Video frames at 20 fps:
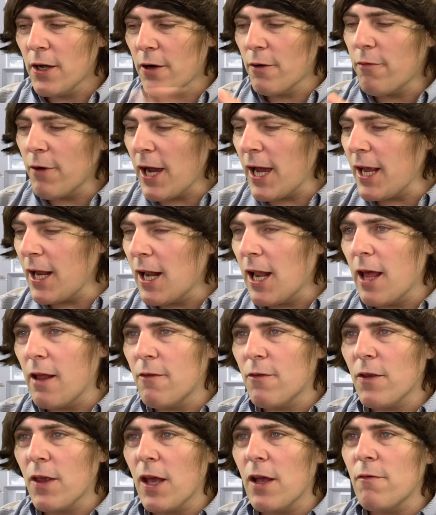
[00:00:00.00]
Alright,
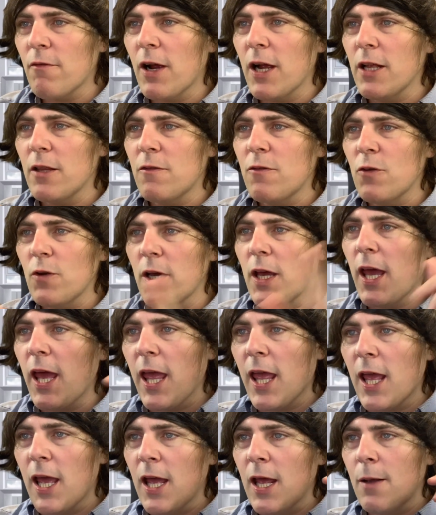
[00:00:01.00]
let's get right to it,
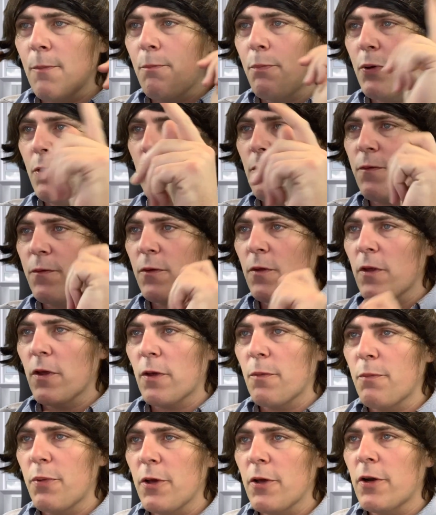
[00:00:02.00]
and poof to
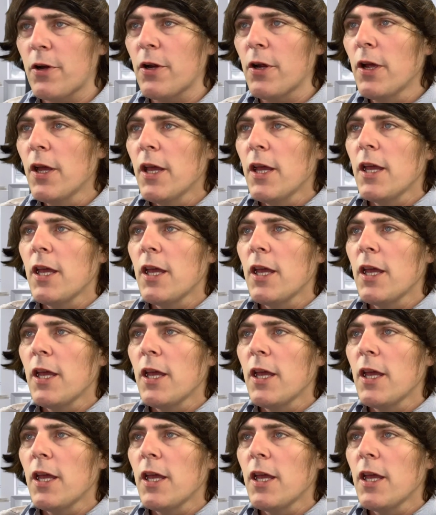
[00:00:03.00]
the computer.